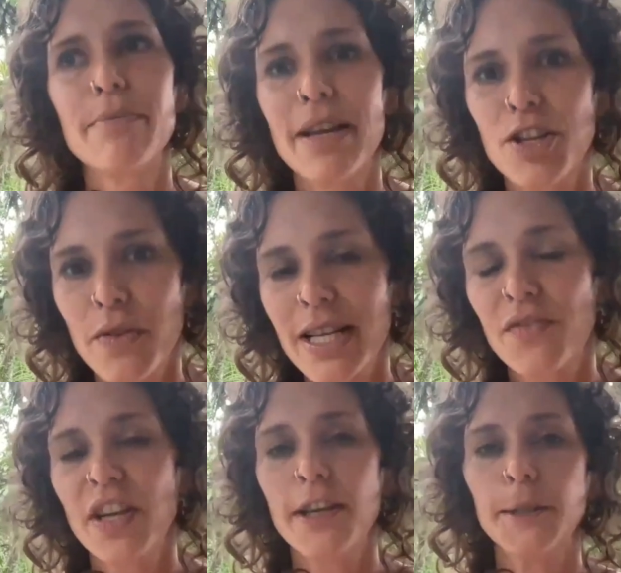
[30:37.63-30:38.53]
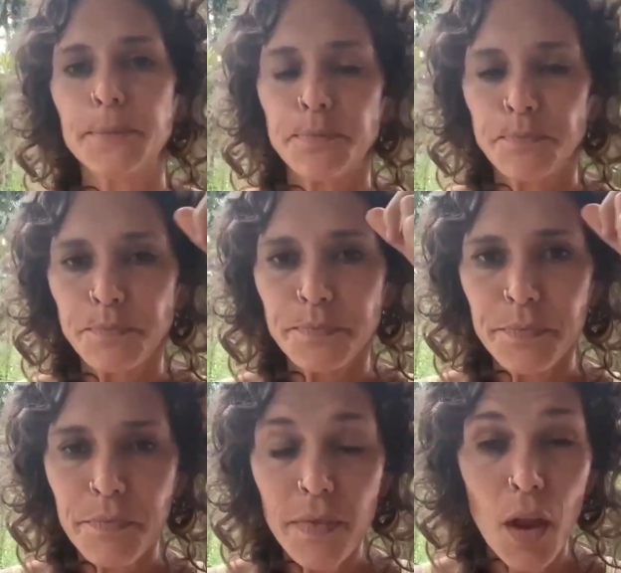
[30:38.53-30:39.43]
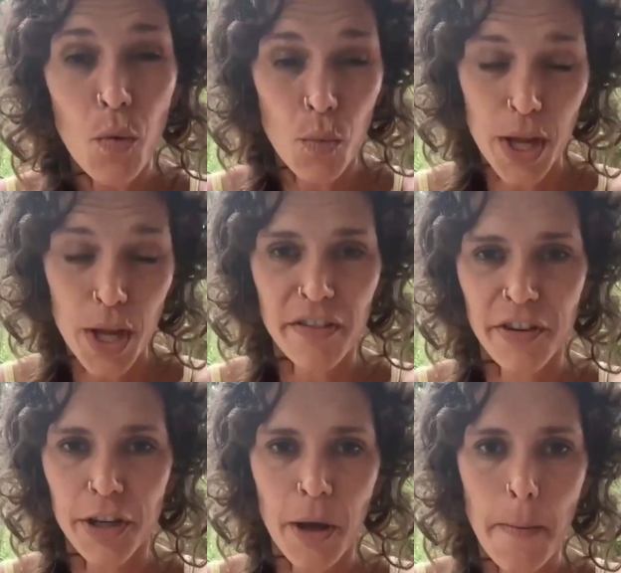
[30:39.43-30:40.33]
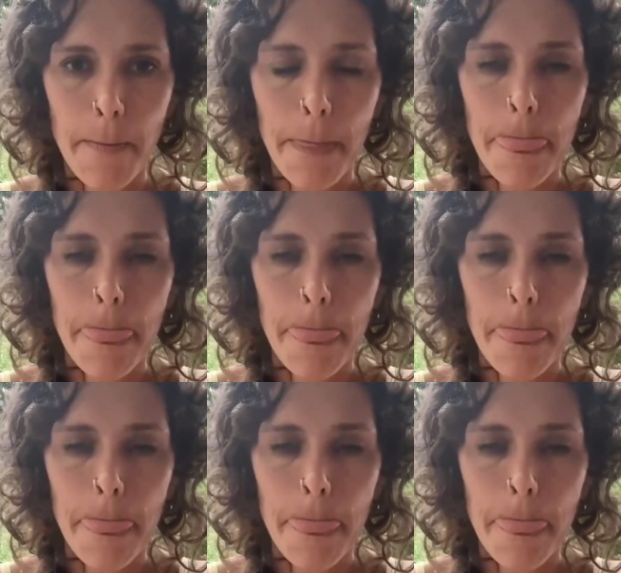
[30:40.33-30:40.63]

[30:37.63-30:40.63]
best choice for you when you're fertile.